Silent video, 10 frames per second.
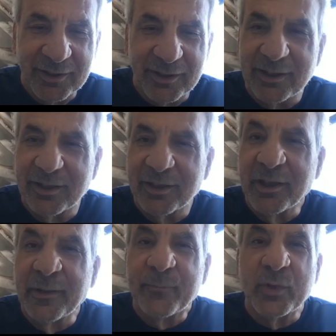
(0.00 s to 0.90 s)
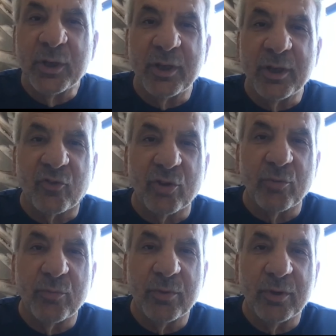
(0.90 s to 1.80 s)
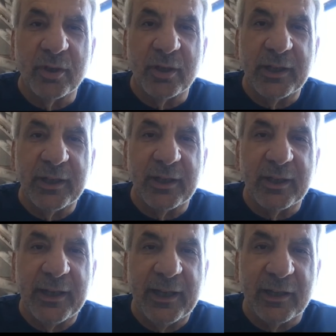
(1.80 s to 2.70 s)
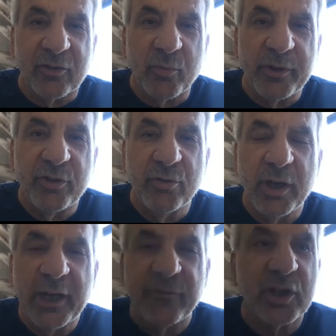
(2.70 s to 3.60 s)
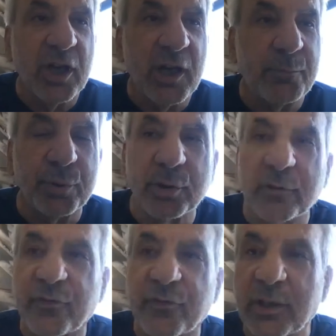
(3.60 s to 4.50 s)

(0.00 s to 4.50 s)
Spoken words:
I, so Alex, we do have a couple of